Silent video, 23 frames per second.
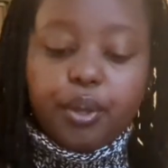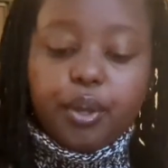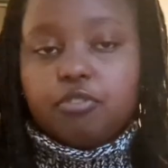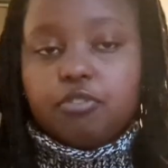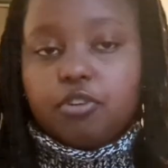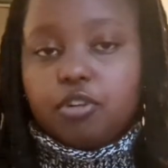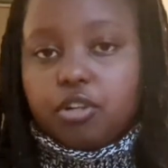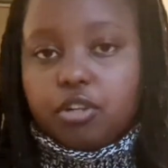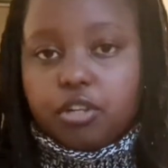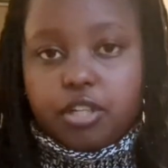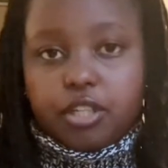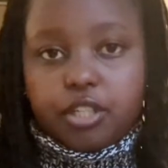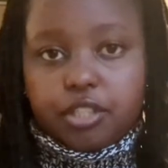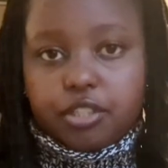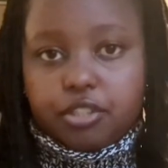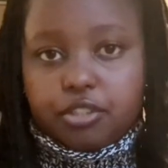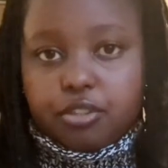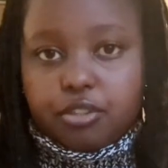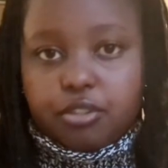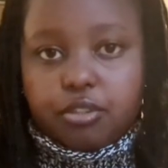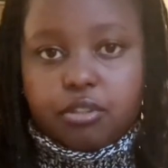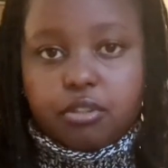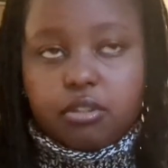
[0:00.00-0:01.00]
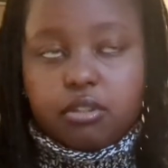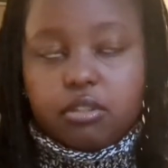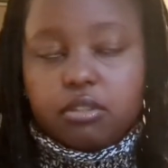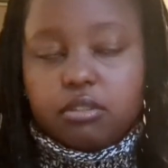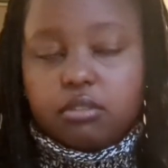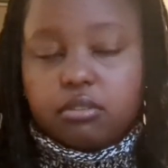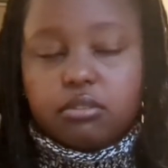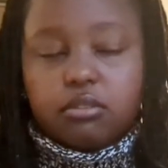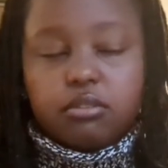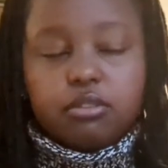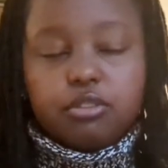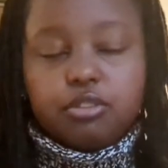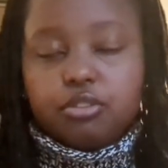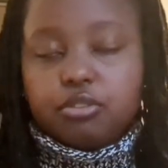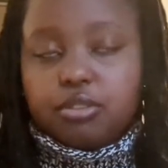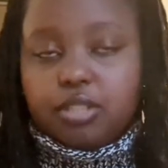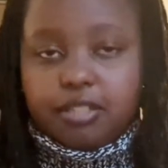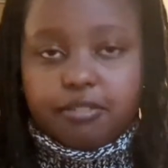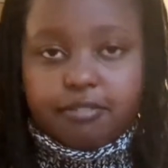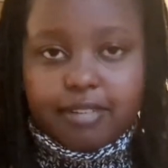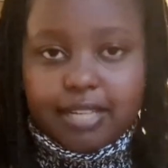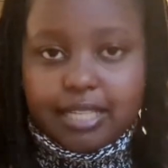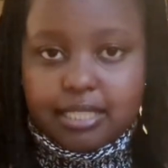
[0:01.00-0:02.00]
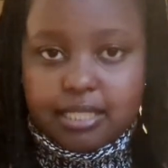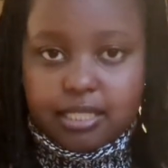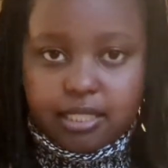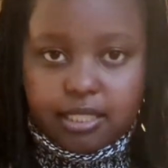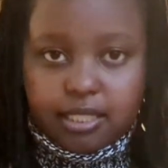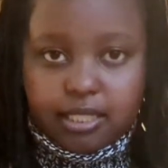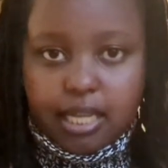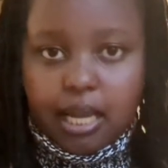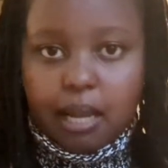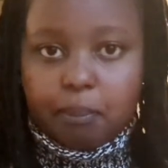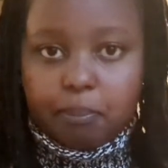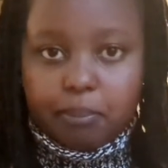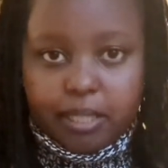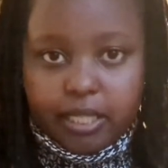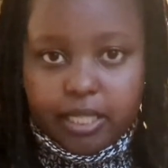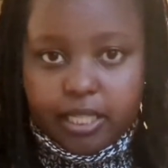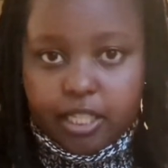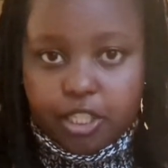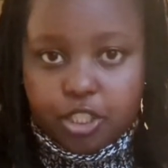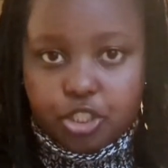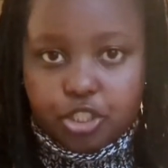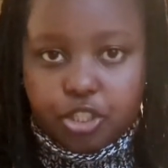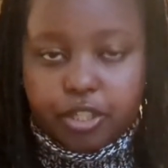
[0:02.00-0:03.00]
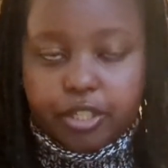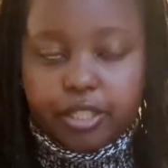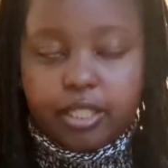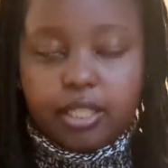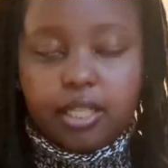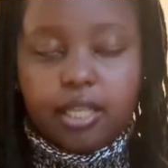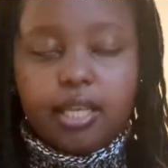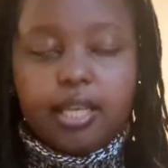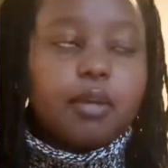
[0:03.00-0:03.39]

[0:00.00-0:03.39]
For your university application,